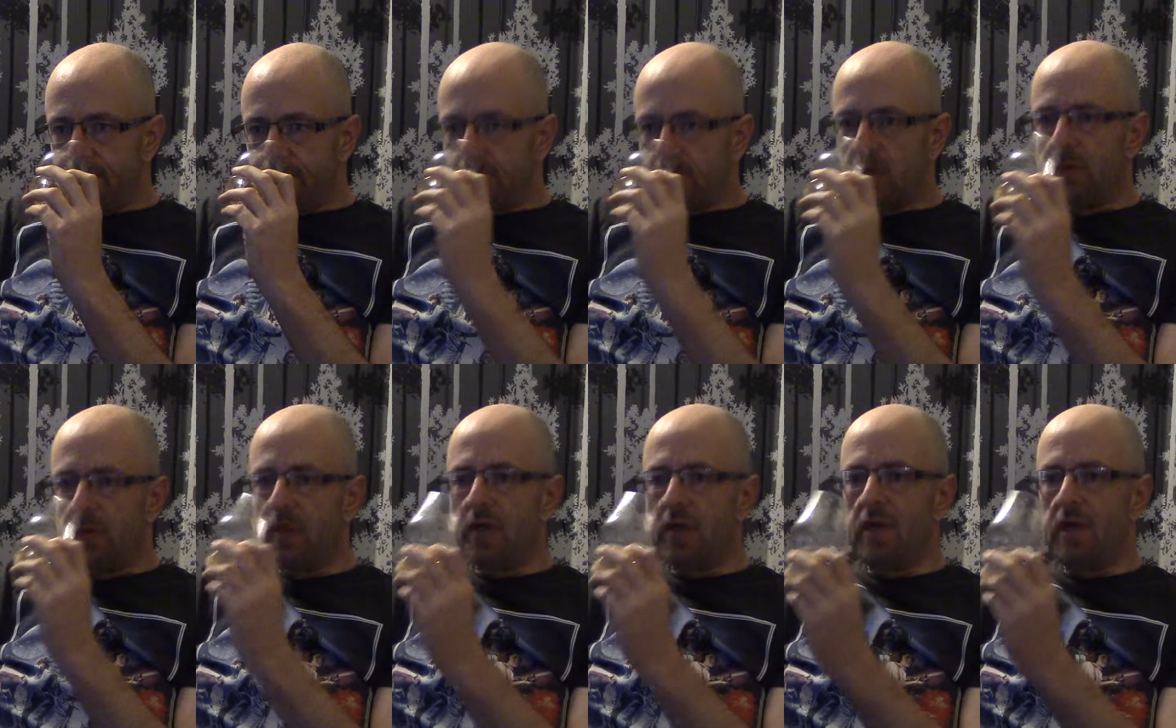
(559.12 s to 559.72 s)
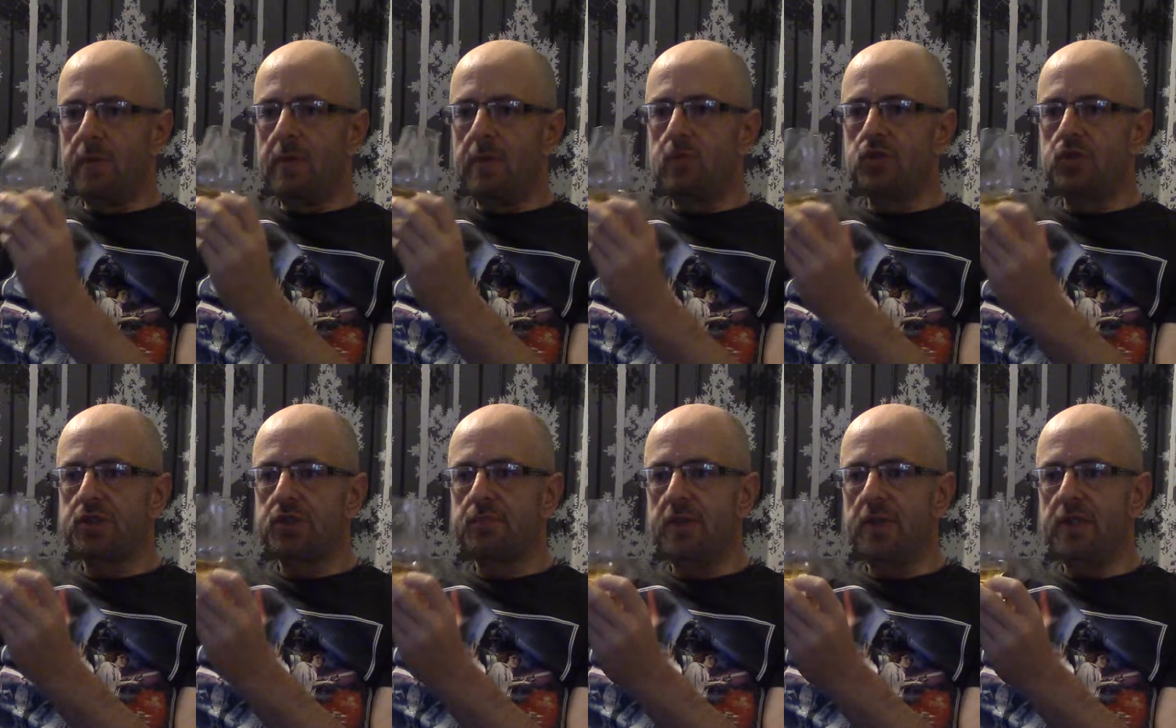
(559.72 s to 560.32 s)
But you get a bit more
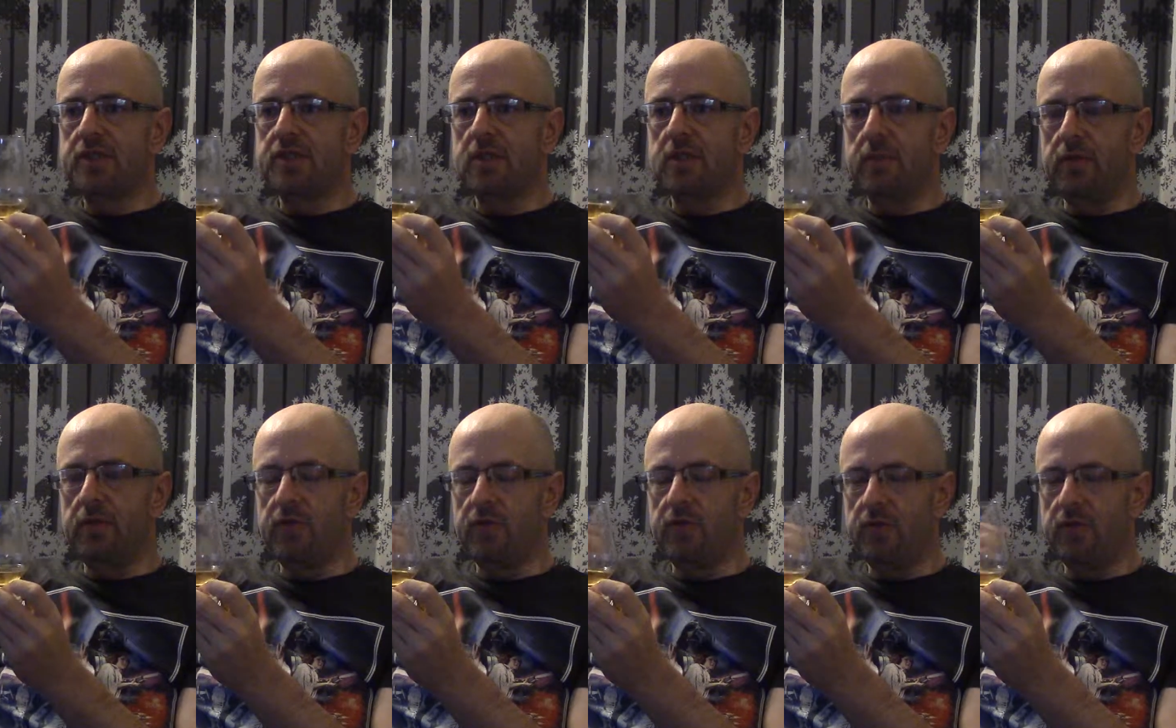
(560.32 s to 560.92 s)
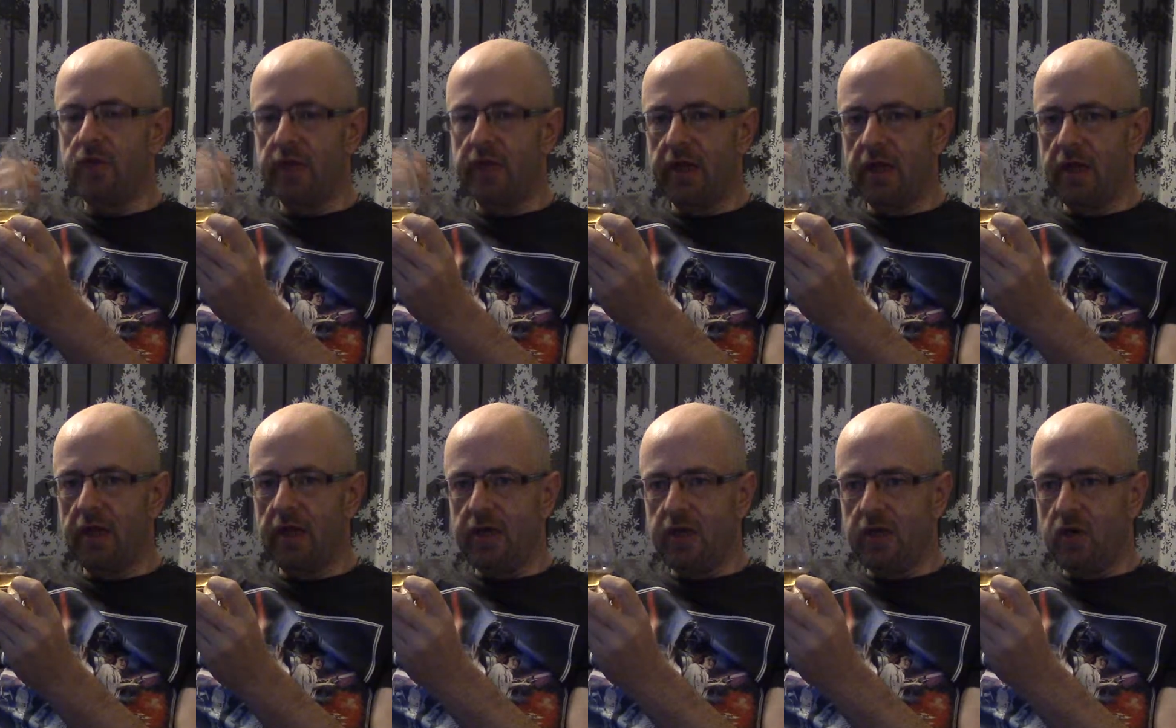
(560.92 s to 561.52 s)
spice coming through.
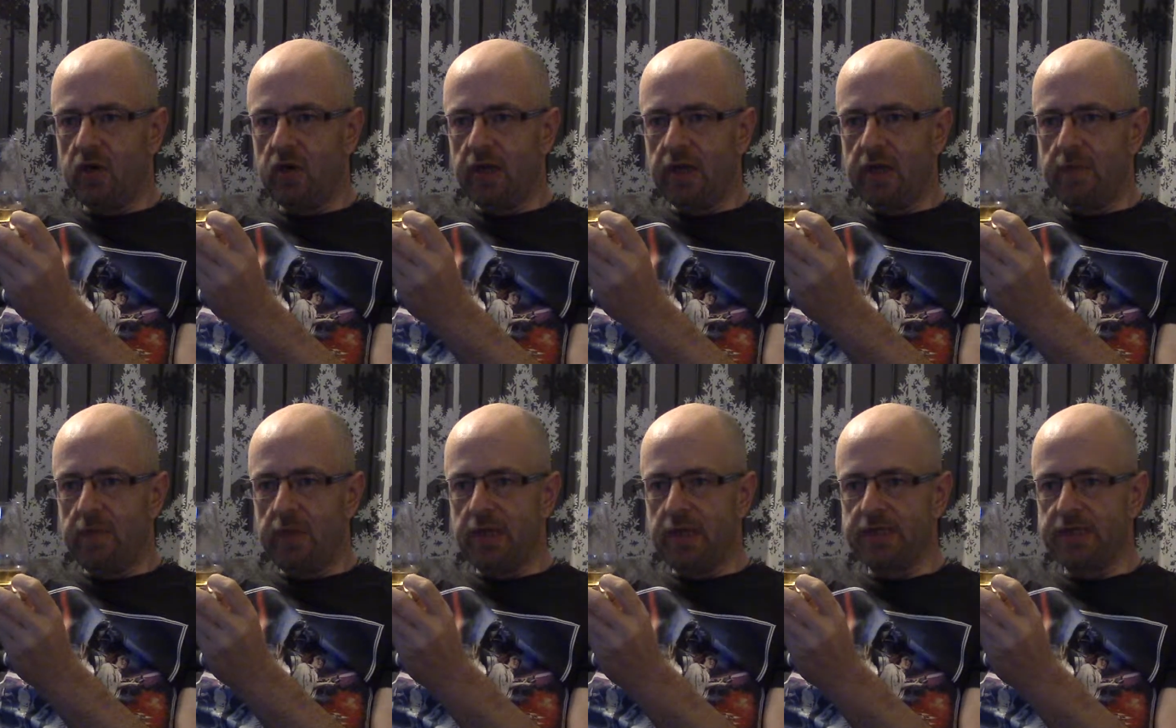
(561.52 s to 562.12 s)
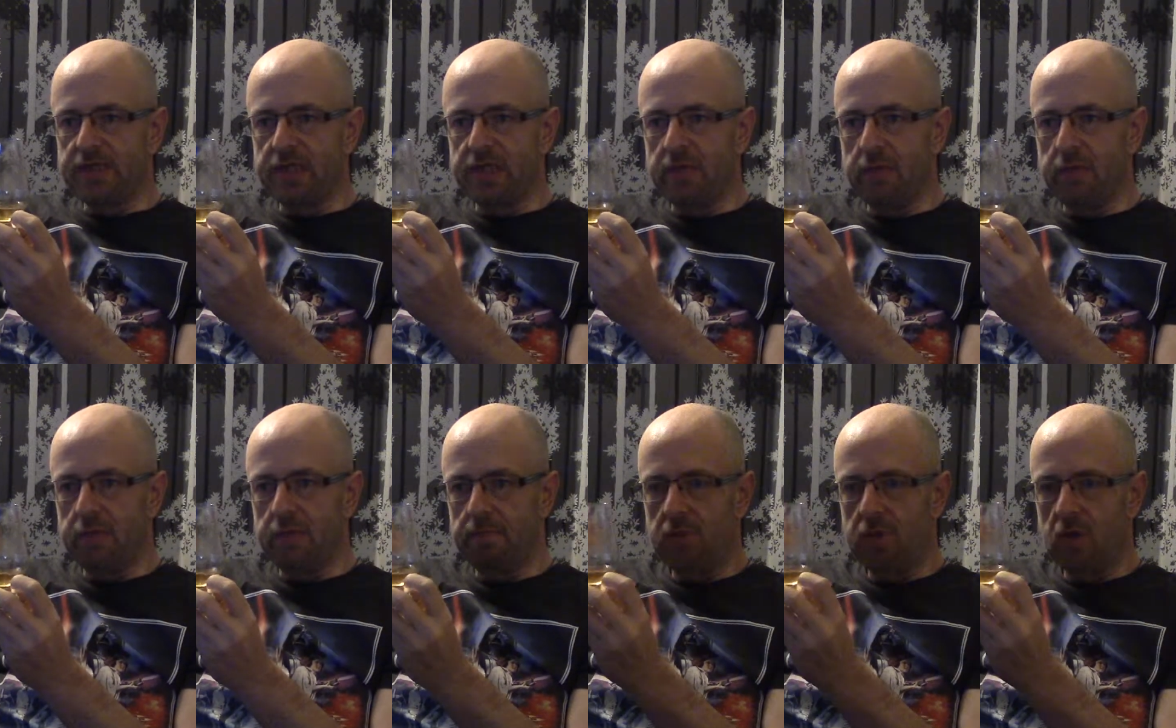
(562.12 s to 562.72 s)
You are getting a bit of
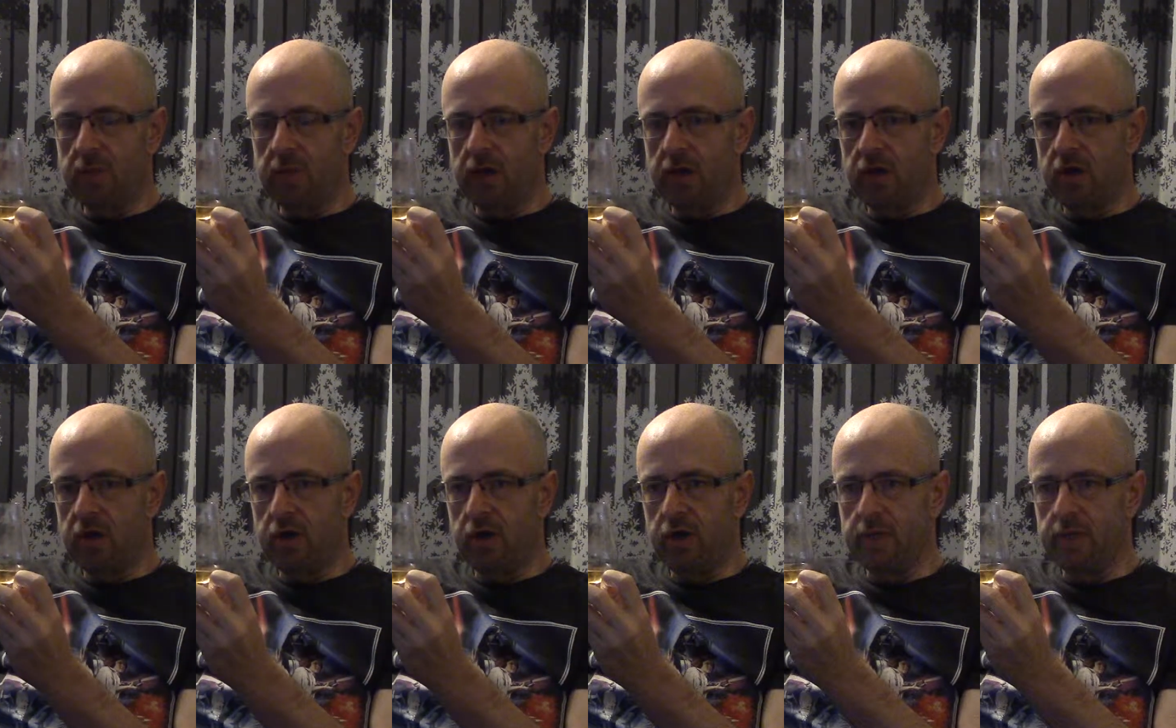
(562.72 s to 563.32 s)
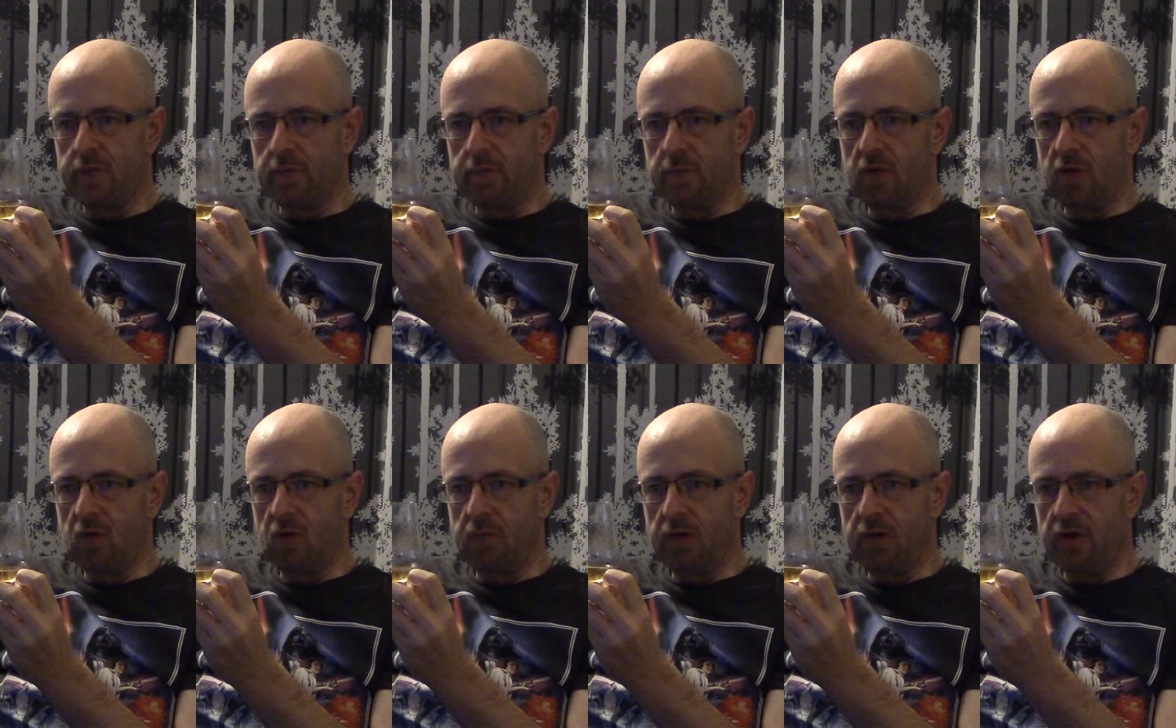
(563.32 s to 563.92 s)
cinnamon, a little bit of cardamom, a little
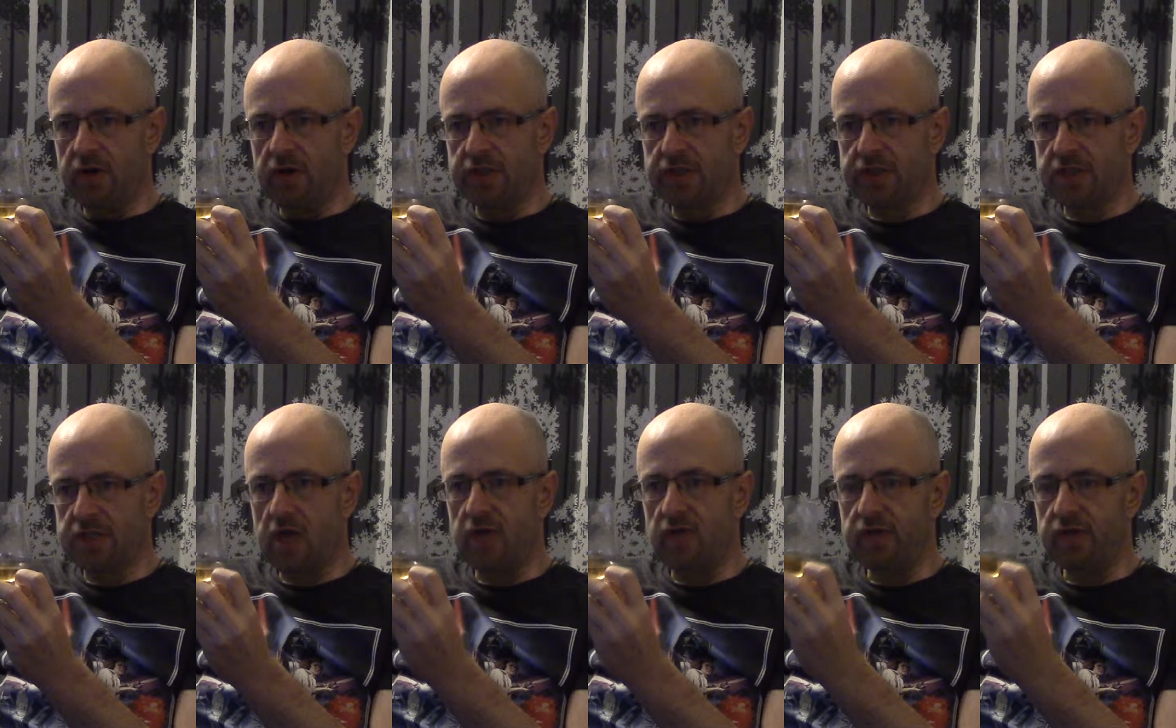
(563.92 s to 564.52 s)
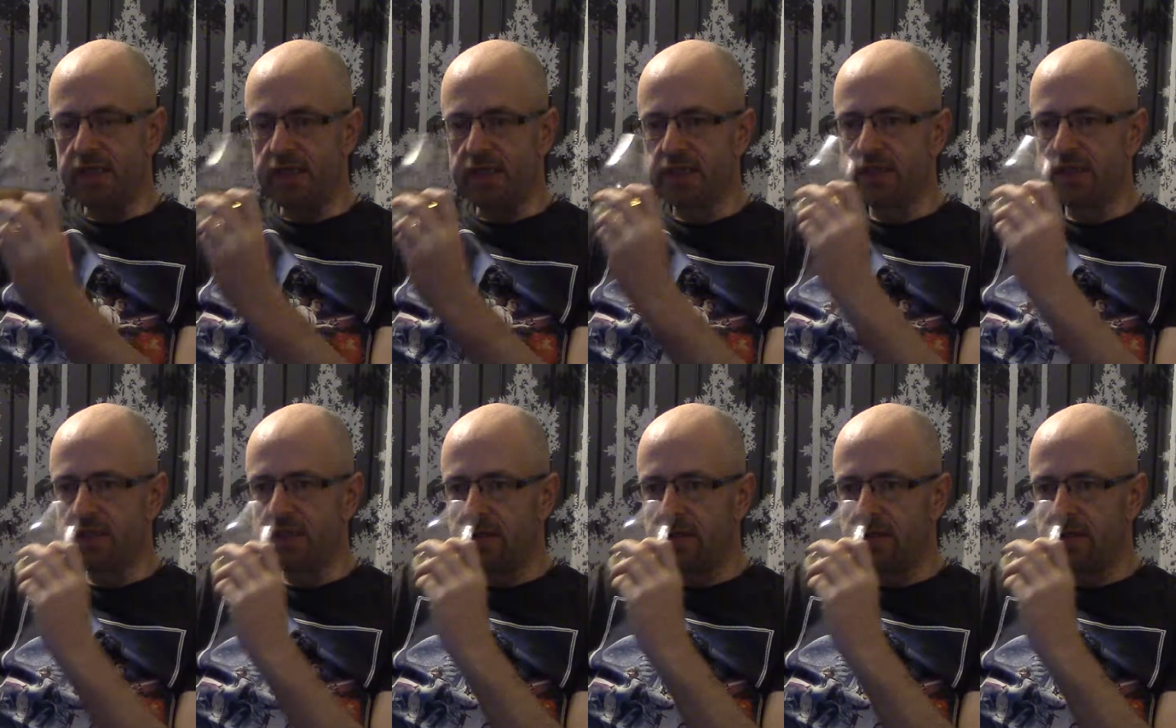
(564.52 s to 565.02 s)
bit of star anise.